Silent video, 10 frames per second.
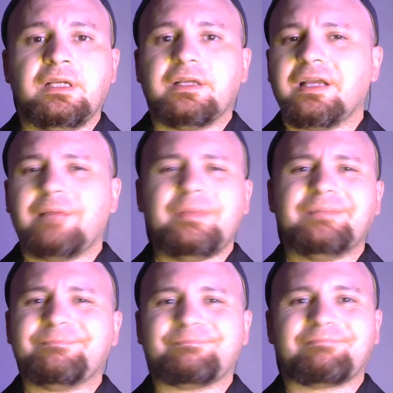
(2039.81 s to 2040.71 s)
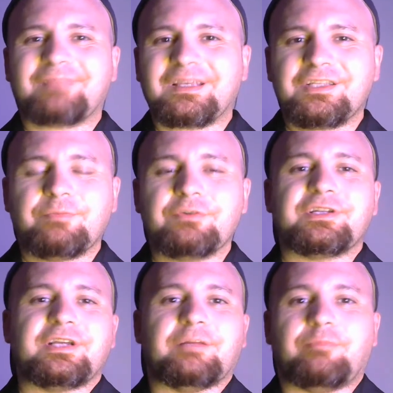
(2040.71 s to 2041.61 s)
I mean, this person
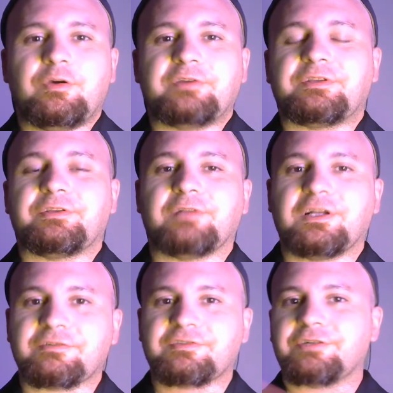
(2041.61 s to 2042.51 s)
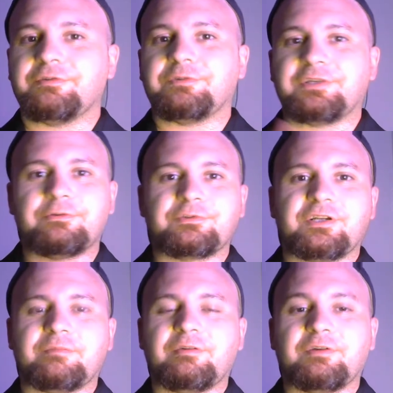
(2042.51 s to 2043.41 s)
had a point that there are lots of serial killers in
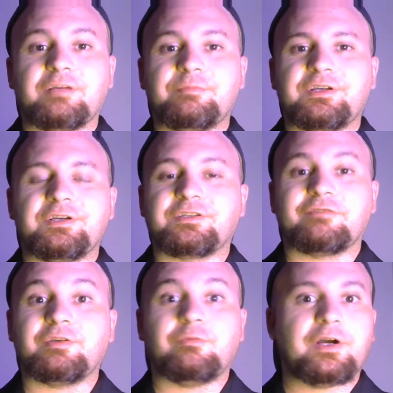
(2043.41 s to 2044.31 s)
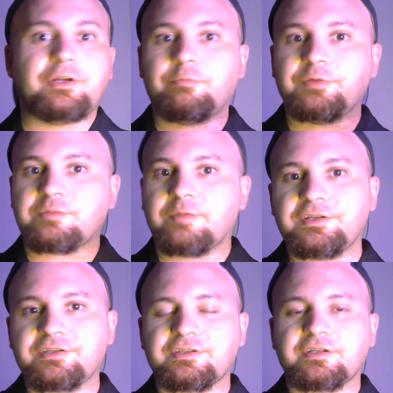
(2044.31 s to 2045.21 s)
America because of the wide open spaces and